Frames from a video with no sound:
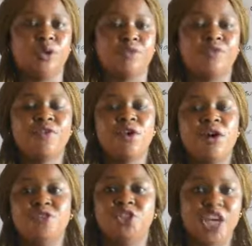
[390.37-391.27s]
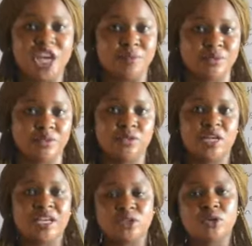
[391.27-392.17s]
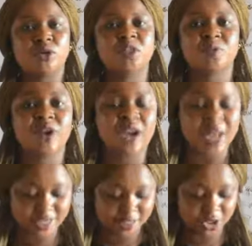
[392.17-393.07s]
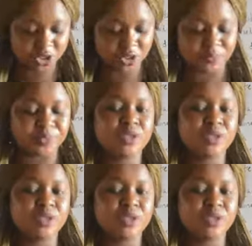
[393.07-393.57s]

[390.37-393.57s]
free of germs. That's called sterilization.